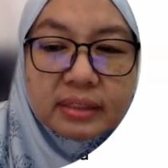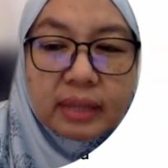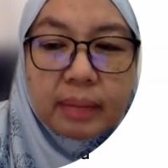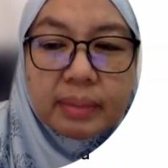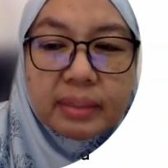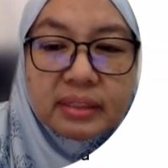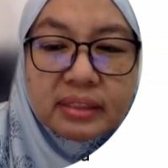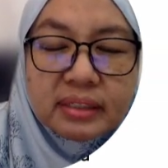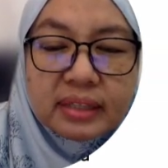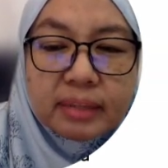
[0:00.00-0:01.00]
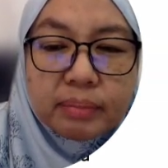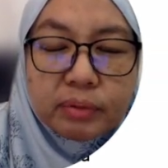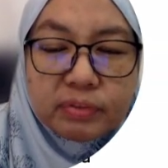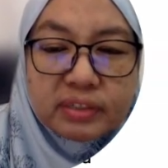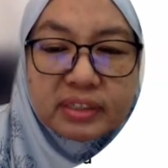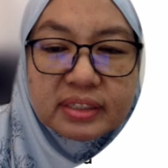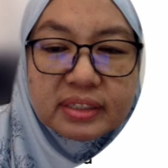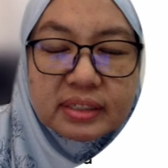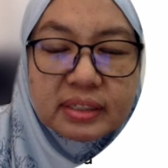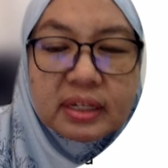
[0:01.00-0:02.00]
abilities, and
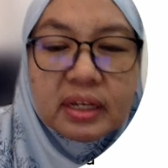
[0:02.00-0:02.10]
preferences.